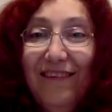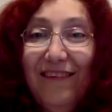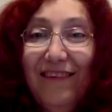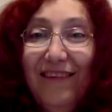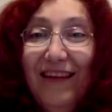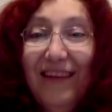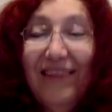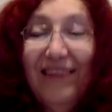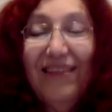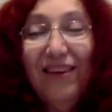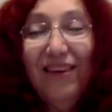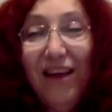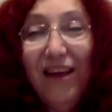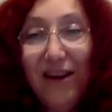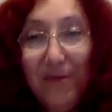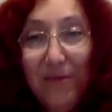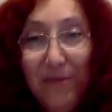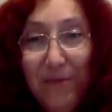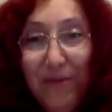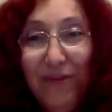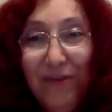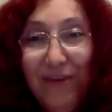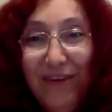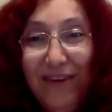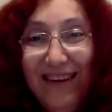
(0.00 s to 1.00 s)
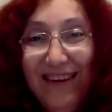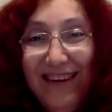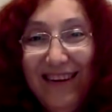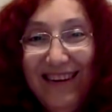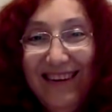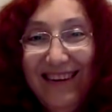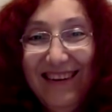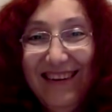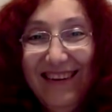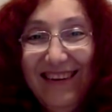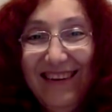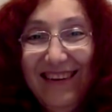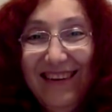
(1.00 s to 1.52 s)
That's a lot of music.
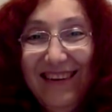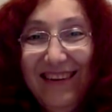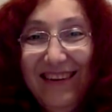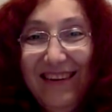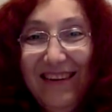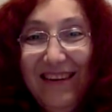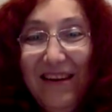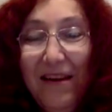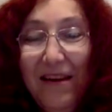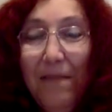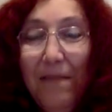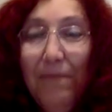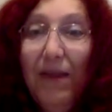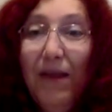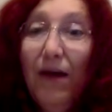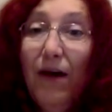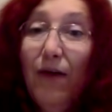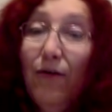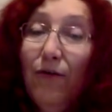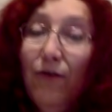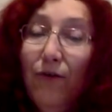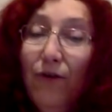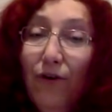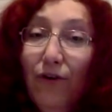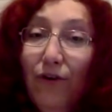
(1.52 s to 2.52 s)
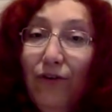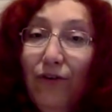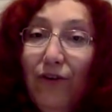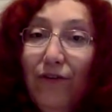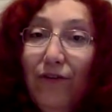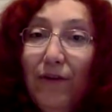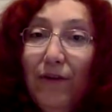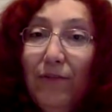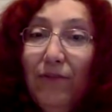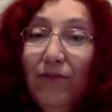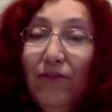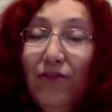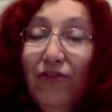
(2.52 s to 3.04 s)
Now, of course, if
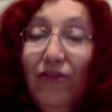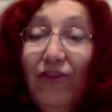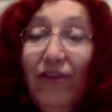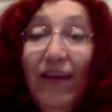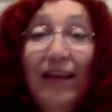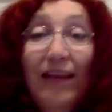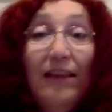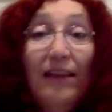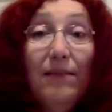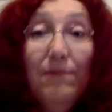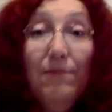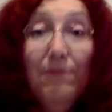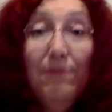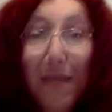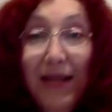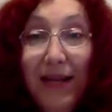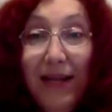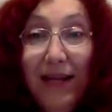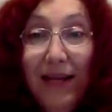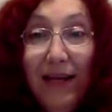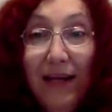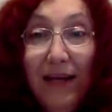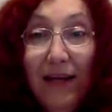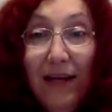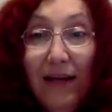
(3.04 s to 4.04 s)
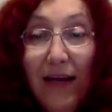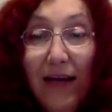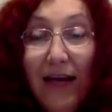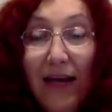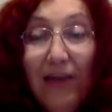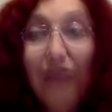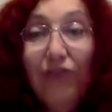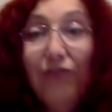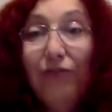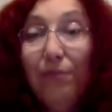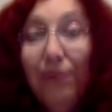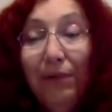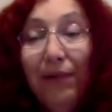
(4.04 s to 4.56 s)
I'm just take the MIDI and
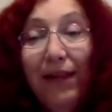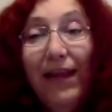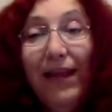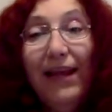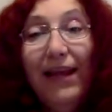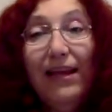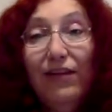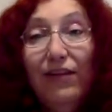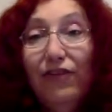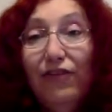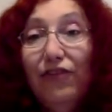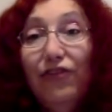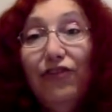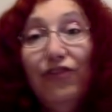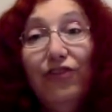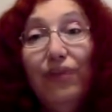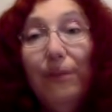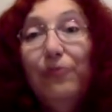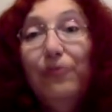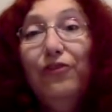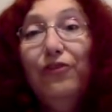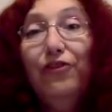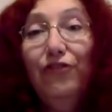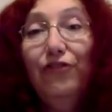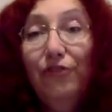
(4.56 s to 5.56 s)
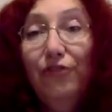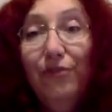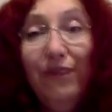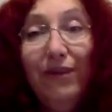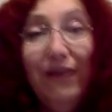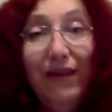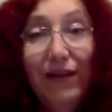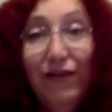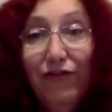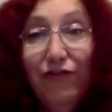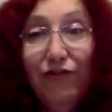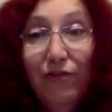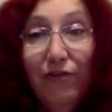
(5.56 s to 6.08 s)
just playing it and just
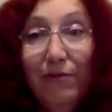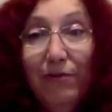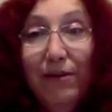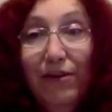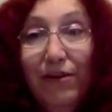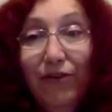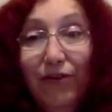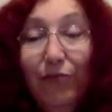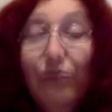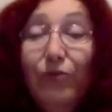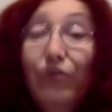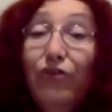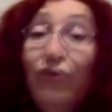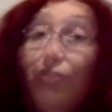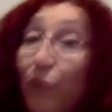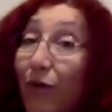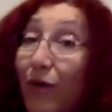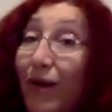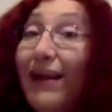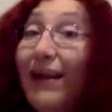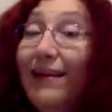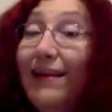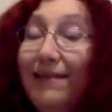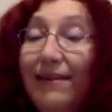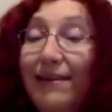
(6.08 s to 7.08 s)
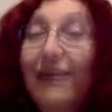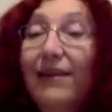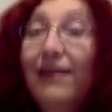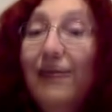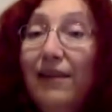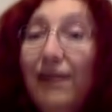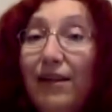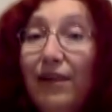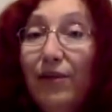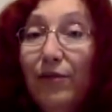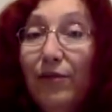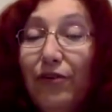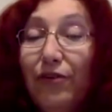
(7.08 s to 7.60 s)
substituting instruments, which is what I did
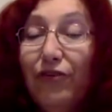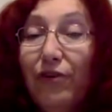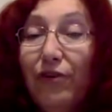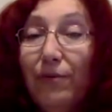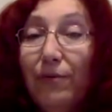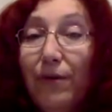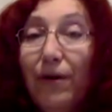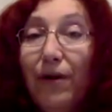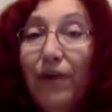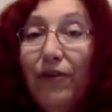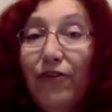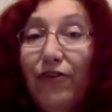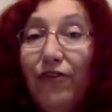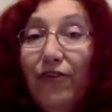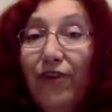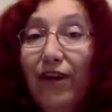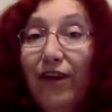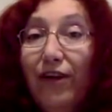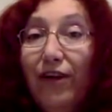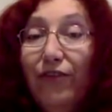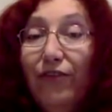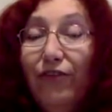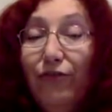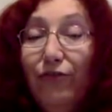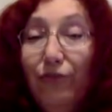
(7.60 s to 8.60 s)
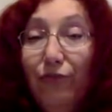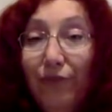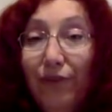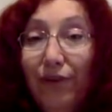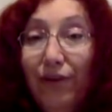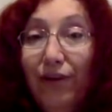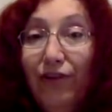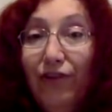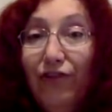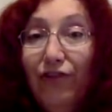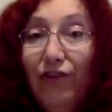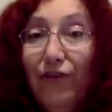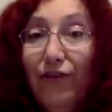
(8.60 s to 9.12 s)
in the original Bard's Tale
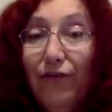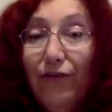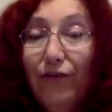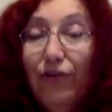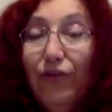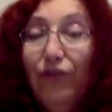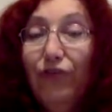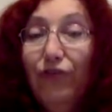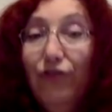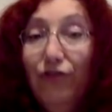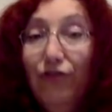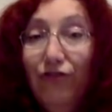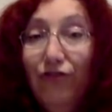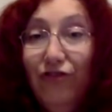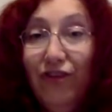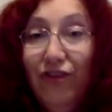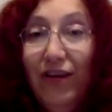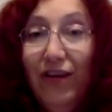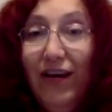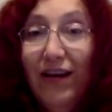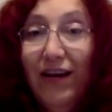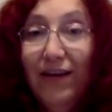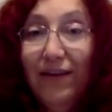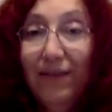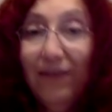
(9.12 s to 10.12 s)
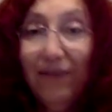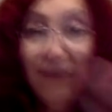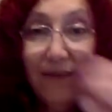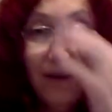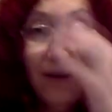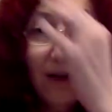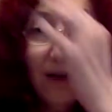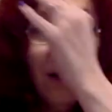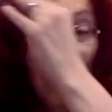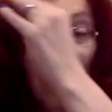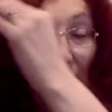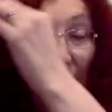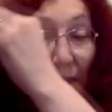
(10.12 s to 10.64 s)
trilogy for the two G S,
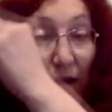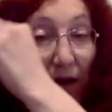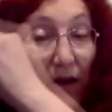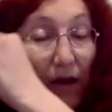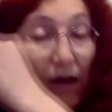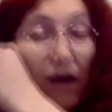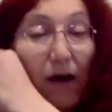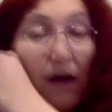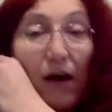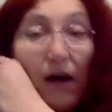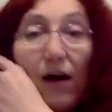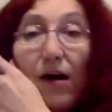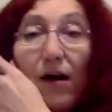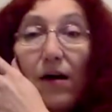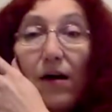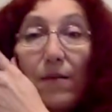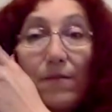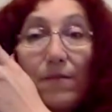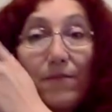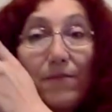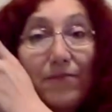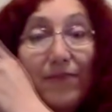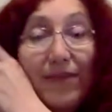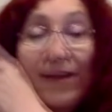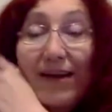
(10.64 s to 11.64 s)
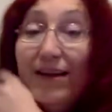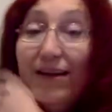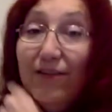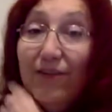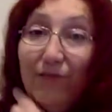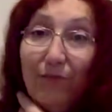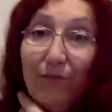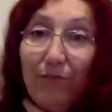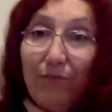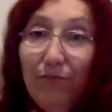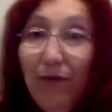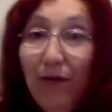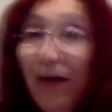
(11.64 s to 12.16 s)
um, then
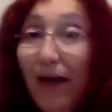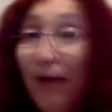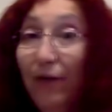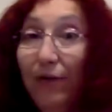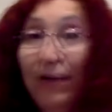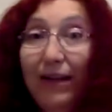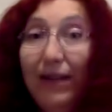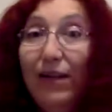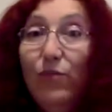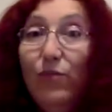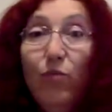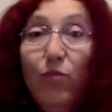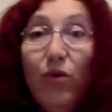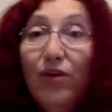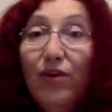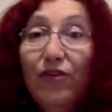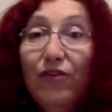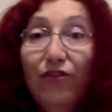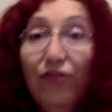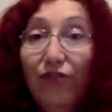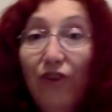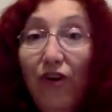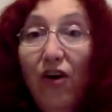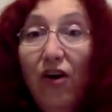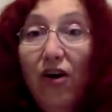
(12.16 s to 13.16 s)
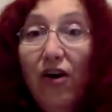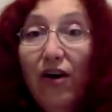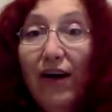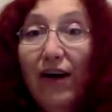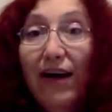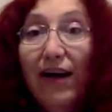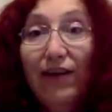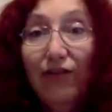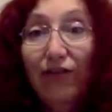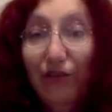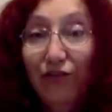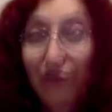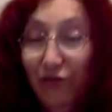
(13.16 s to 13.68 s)
it's, I only need one song,
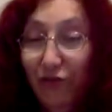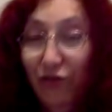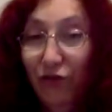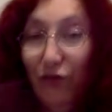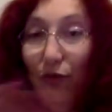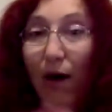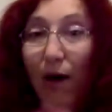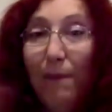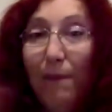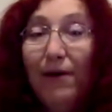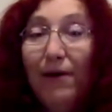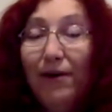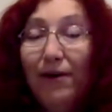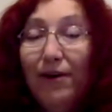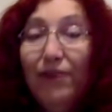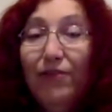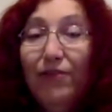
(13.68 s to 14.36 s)
I just swap out